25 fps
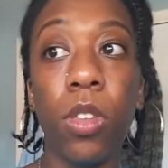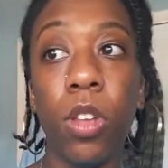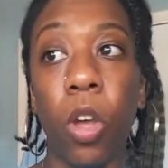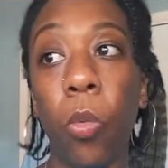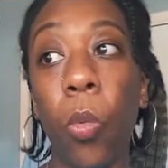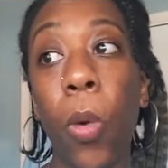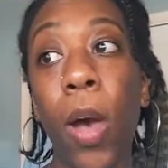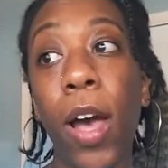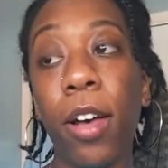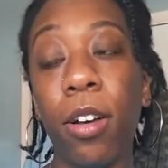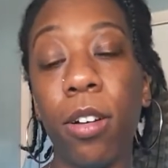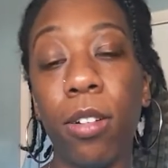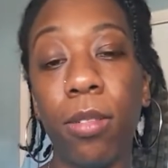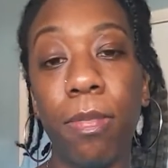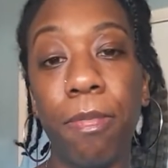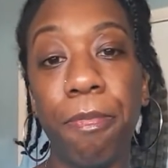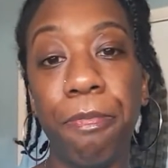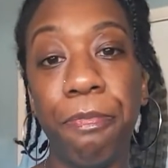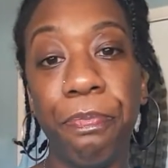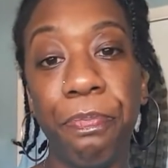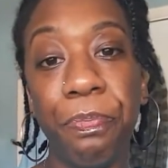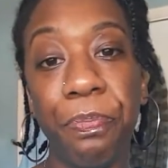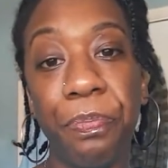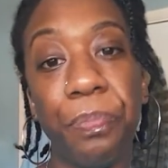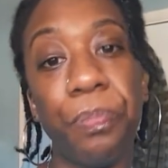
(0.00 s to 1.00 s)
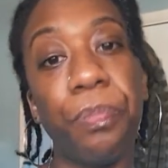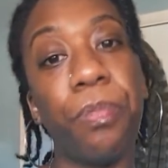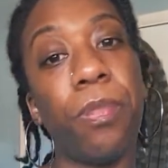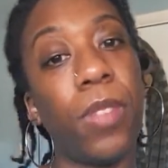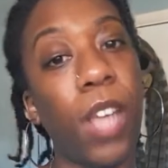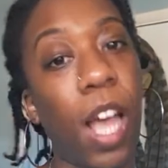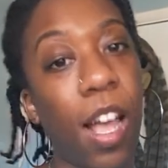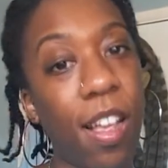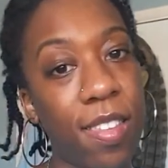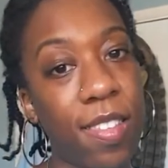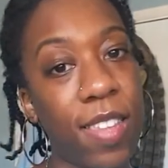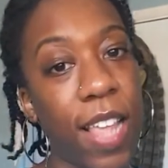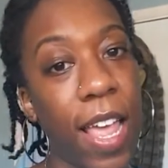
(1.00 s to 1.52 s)
Well,
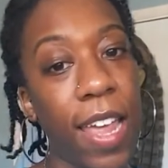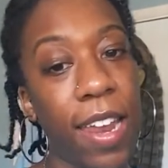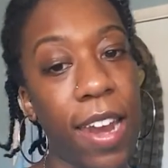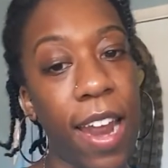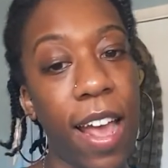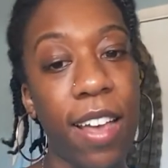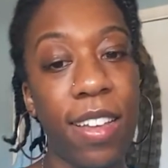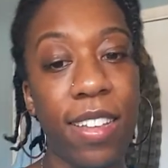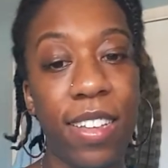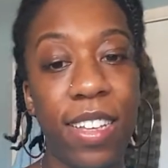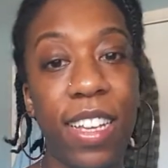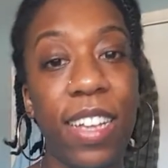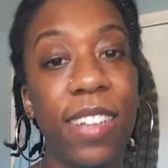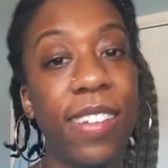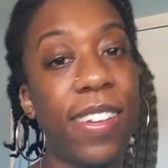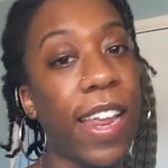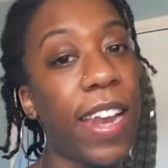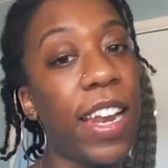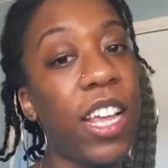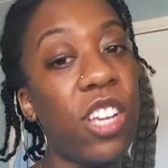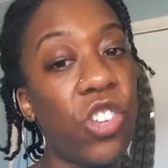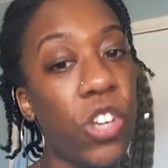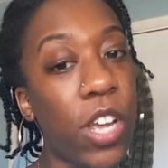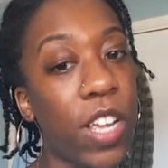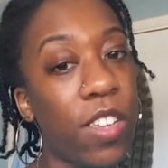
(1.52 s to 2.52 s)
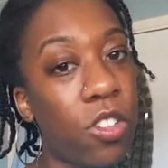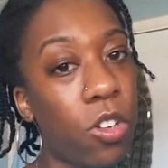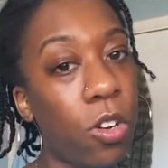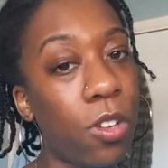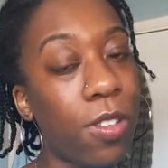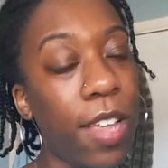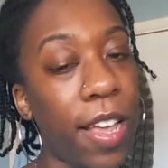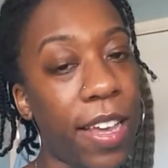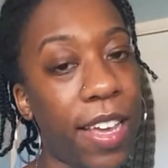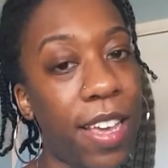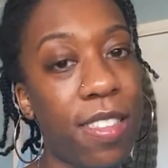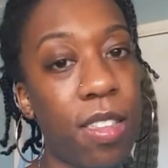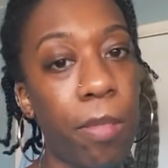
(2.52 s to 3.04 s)
I say that. The NHS looks
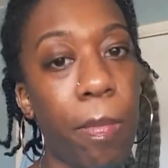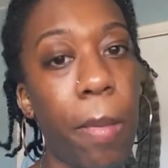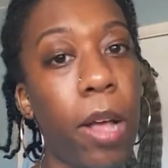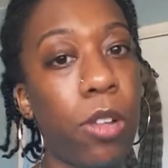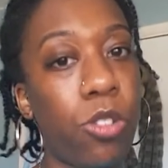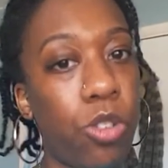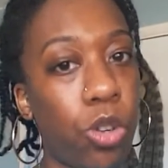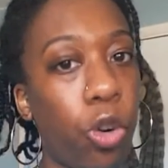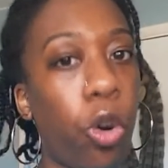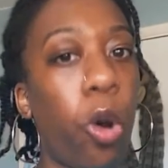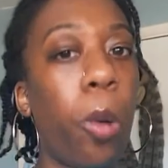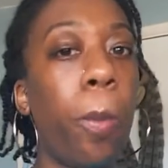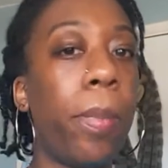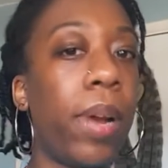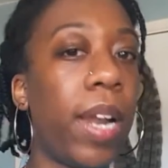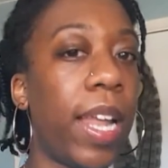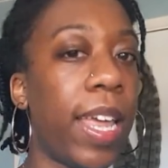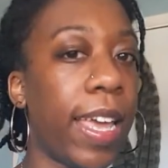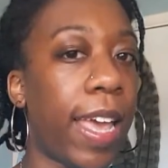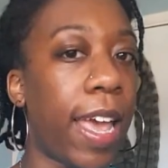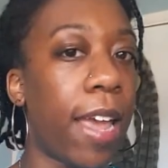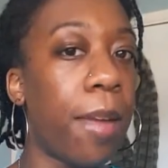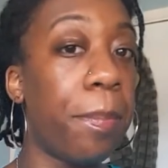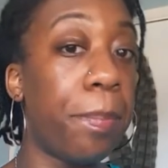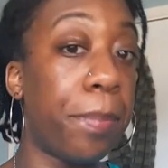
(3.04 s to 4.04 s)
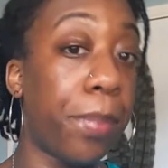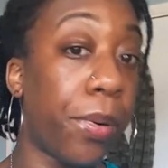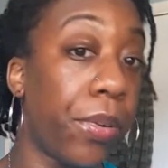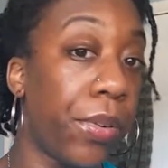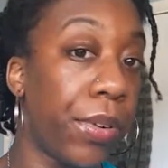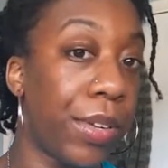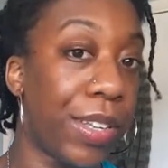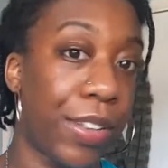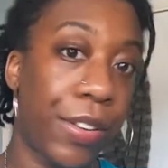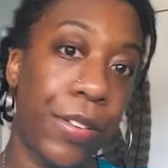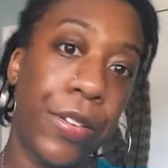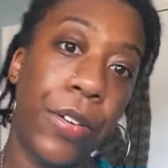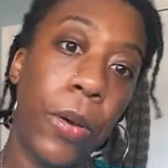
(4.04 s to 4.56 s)
like it's about to crumble again, but
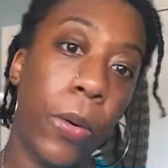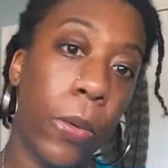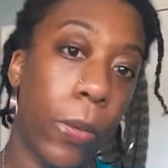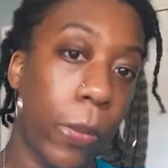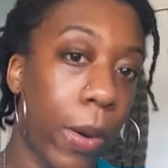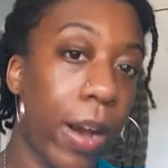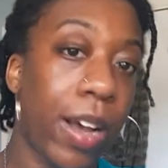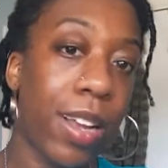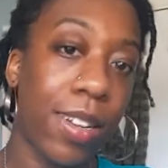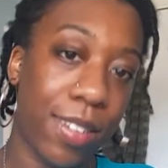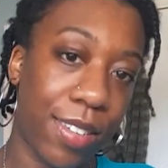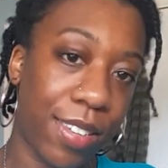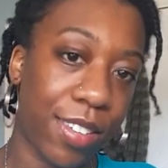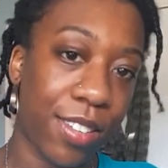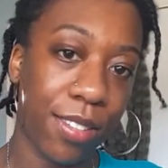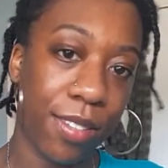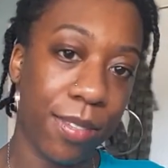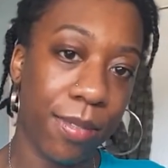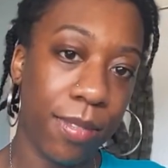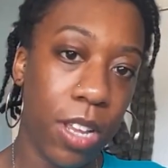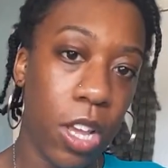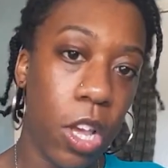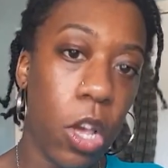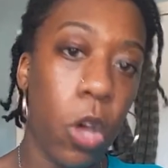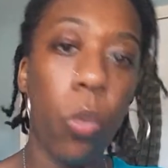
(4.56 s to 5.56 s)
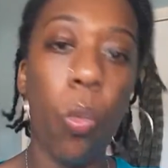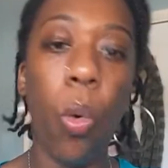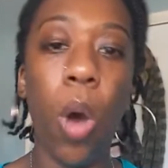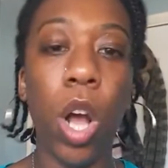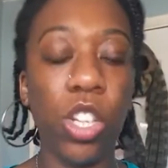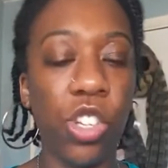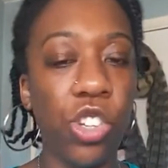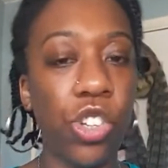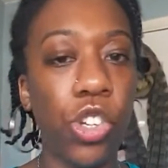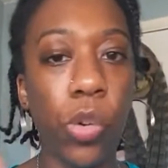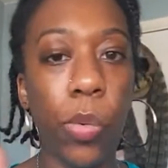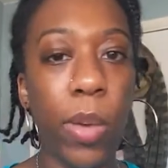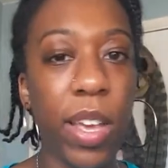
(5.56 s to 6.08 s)
you know what? What
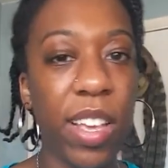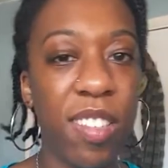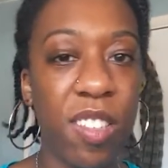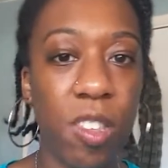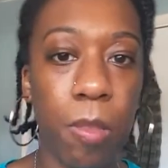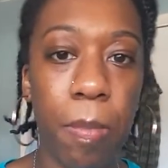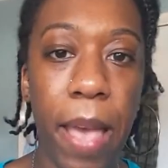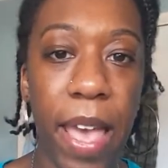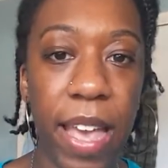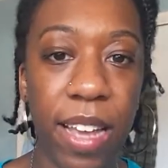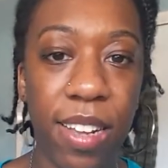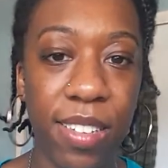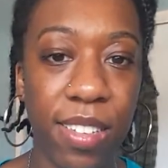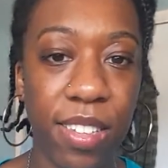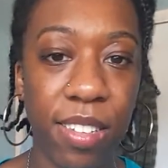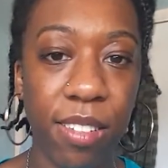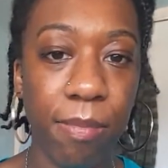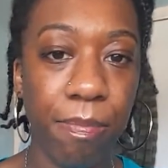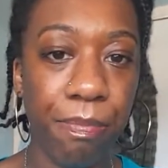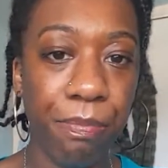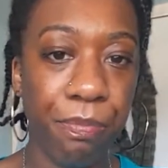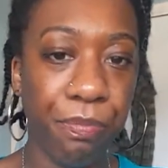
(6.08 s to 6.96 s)
did you expect?